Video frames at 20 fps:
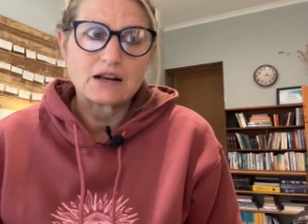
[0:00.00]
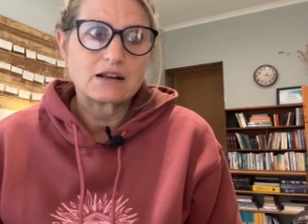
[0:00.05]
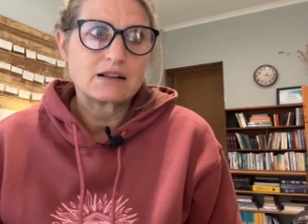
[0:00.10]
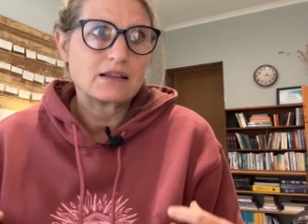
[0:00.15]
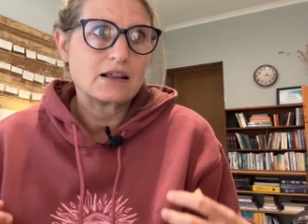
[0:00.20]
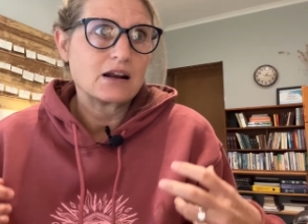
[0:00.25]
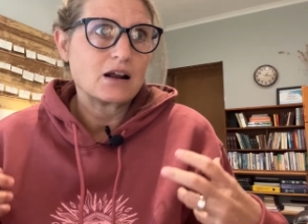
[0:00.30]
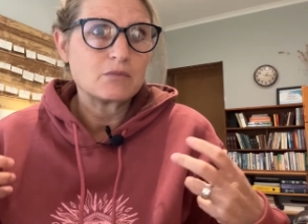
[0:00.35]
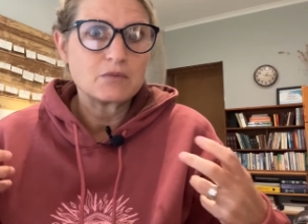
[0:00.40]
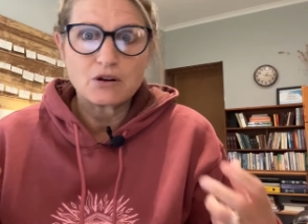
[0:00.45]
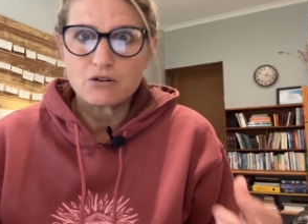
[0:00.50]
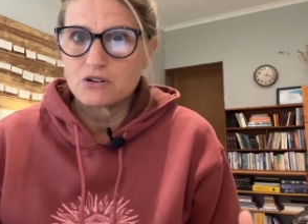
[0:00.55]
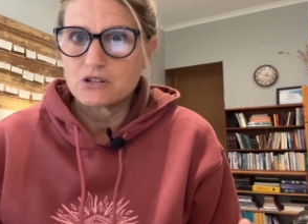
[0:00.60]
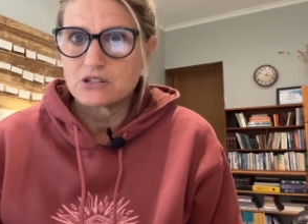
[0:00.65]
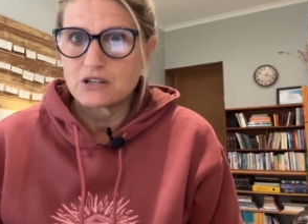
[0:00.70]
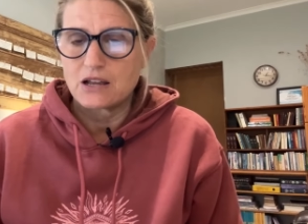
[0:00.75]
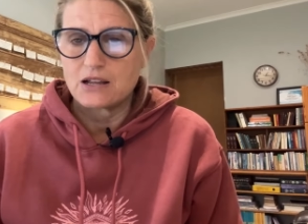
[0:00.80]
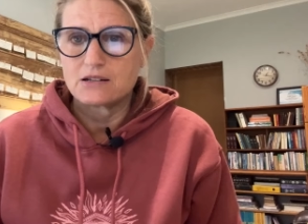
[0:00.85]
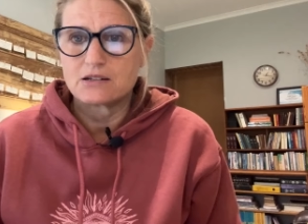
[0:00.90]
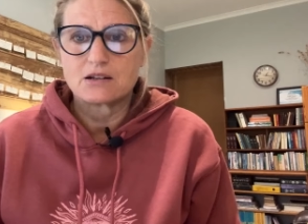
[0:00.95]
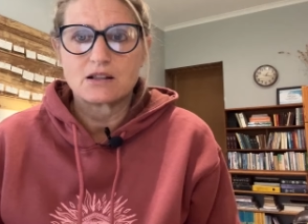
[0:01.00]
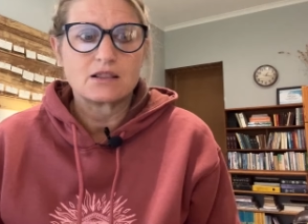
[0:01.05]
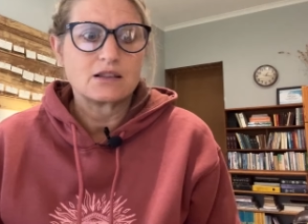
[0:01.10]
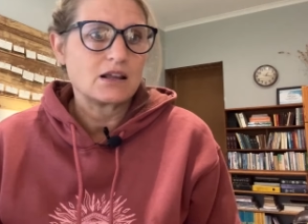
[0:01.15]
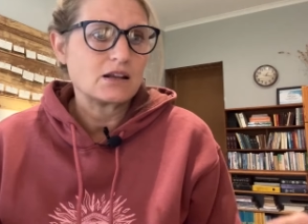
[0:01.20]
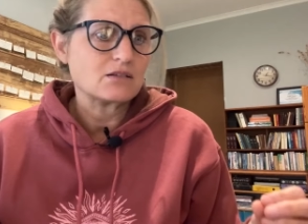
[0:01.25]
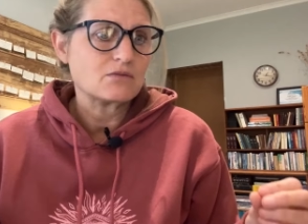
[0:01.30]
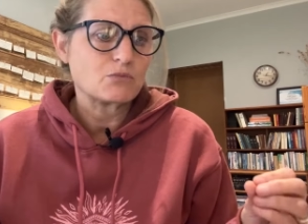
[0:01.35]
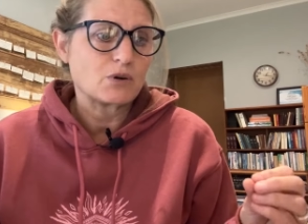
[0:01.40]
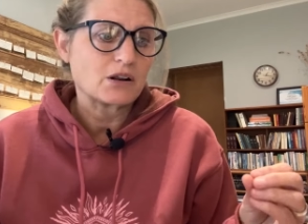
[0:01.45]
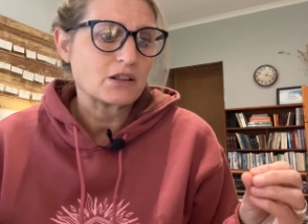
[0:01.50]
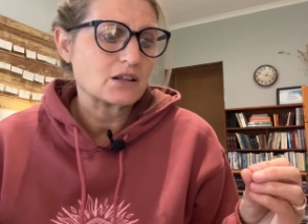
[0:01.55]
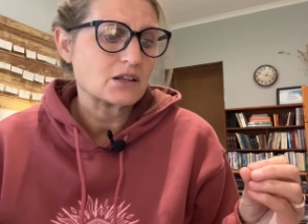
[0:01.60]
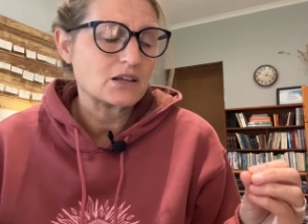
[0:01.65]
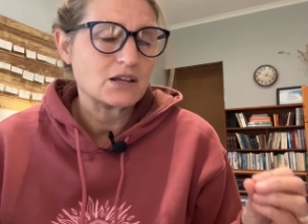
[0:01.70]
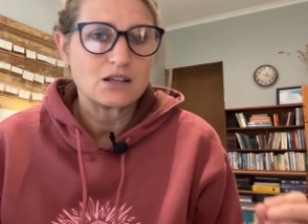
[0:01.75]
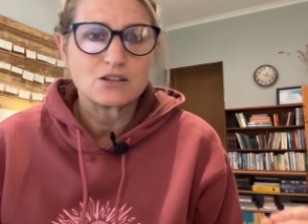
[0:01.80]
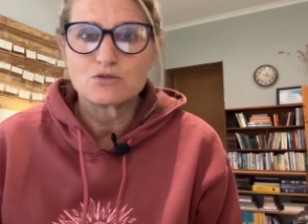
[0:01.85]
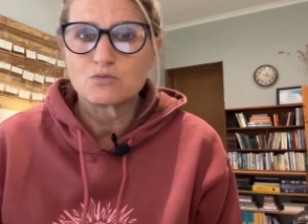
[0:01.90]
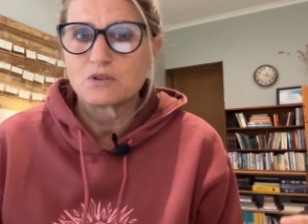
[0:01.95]
and then I'm irritated, and then one of the
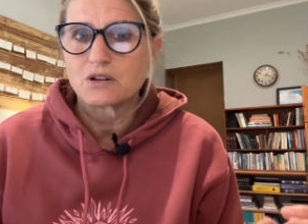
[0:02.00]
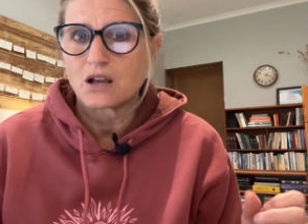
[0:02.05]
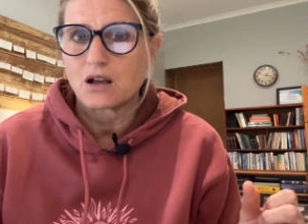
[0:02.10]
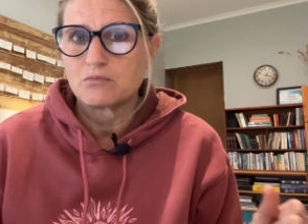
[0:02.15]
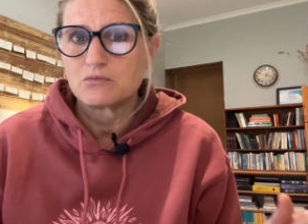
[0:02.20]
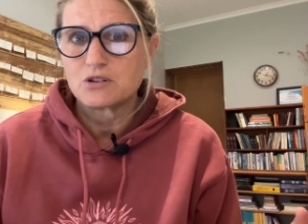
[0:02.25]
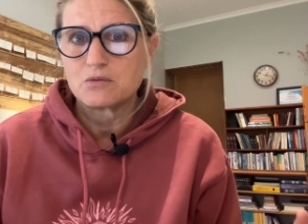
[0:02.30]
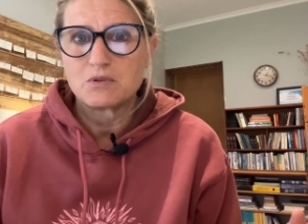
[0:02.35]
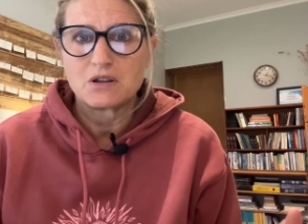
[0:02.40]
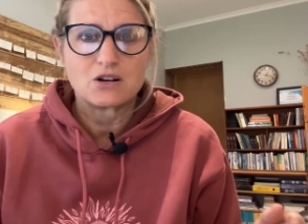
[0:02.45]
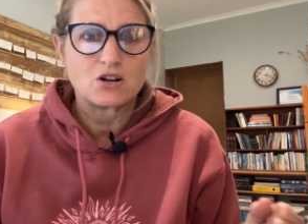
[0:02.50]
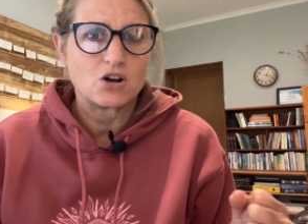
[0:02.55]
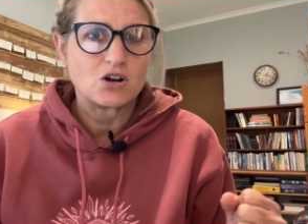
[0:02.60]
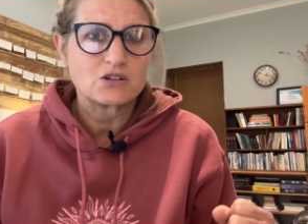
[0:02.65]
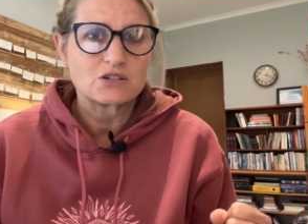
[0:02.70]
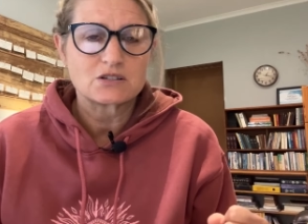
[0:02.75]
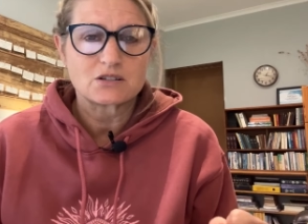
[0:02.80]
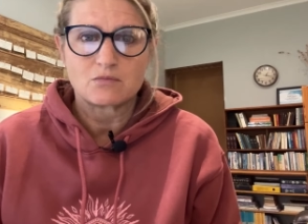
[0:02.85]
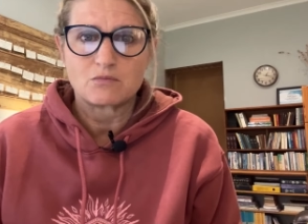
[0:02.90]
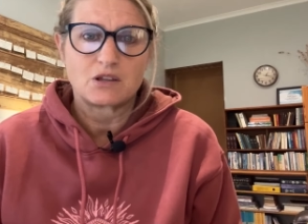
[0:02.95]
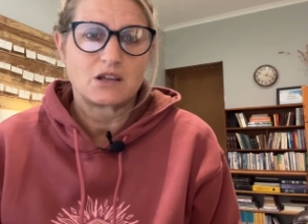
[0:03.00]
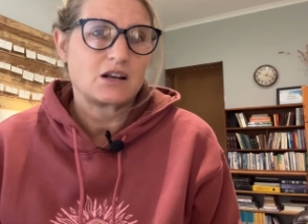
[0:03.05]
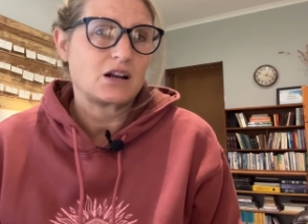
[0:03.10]
kids would come to me and ask something,